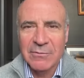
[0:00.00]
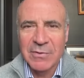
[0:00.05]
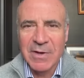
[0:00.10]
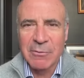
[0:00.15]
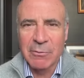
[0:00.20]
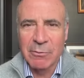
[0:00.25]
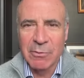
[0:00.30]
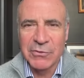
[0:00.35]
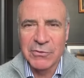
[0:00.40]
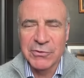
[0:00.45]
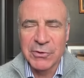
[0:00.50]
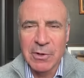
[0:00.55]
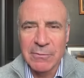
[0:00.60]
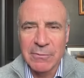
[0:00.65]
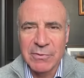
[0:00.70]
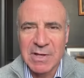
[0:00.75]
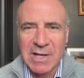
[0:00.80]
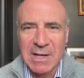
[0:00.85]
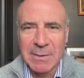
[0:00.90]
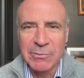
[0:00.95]
Federal
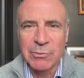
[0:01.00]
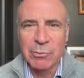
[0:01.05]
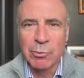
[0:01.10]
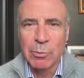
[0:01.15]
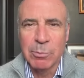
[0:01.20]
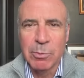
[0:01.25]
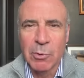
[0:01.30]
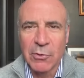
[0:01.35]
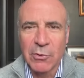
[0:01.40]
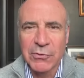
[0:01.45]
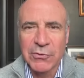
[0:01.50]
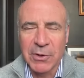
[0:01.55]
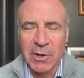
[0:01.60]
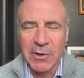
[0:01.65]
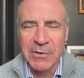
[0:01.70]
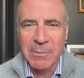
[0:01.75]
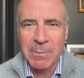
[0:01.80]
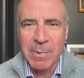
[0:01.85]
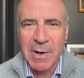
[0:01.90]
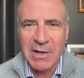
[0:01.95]
Reserve keeps rubles
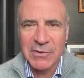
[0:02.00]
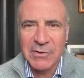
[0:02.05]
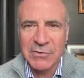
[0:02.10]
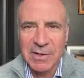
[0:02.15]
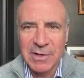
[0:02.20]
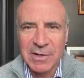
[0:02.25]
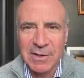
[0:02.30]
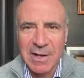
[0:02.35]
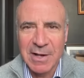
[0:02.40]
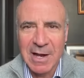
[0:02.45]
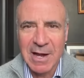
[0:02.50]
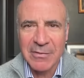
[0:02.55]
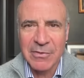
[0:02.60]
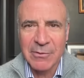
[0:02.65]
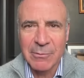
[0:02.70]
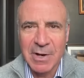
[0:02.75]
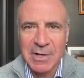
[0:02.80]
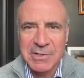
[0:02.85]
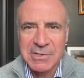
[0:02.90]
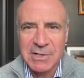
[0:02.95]
on deposit at
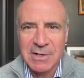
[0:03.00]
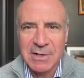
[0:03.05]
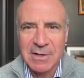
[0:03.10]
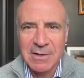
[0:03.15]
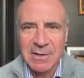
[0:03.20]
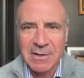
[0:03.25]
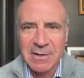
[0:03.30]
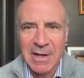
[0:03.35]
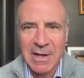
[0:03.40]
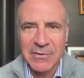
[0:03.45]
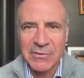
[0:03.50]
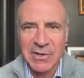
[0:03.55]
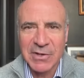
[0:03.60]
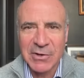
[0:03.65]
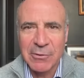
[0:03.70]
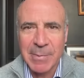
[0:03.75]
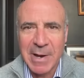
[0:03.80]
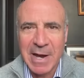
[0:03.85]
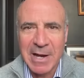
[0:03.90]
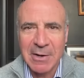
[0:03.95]
the Russian at the
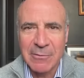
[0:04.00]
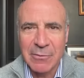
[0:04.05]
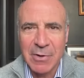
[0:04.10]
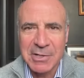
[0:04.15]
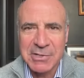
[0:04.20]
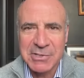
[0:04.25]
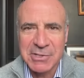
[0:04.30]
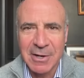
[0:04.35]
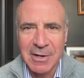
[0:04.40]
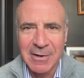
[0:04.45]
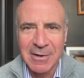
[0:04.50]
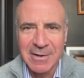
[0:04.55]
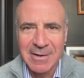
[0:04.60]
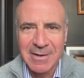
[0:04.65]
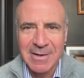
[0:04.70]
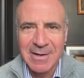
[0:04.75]
Central Bank of Russia,